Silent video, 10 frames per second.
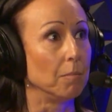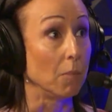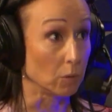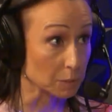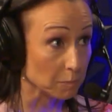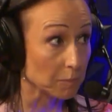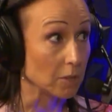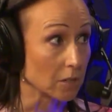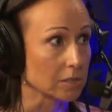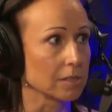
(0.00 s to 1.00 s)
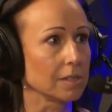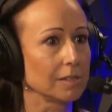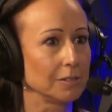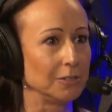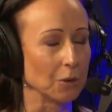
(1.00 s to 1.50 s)
Most
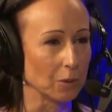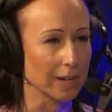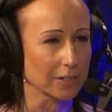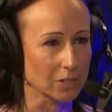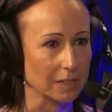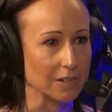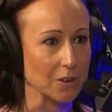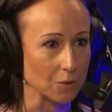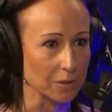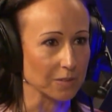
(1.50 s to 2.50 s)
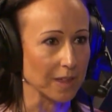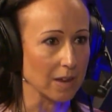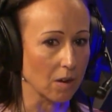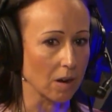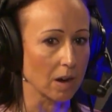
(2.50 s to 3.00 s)
narcissists don't actually know that
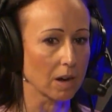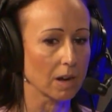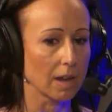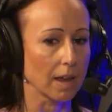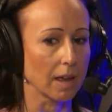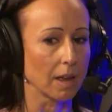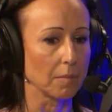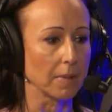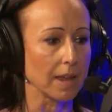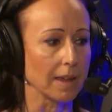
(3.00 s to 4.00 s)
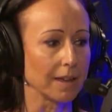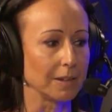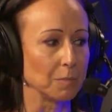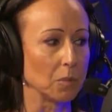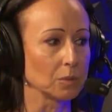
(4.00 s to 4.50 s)
they are,
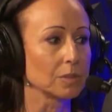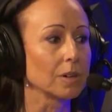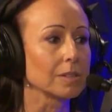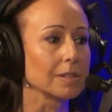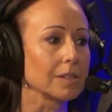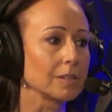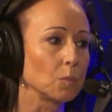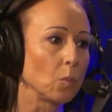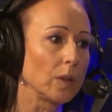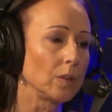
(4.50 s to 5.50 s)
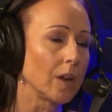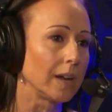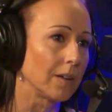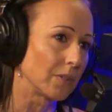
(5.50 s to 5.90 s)
and most narcissists will not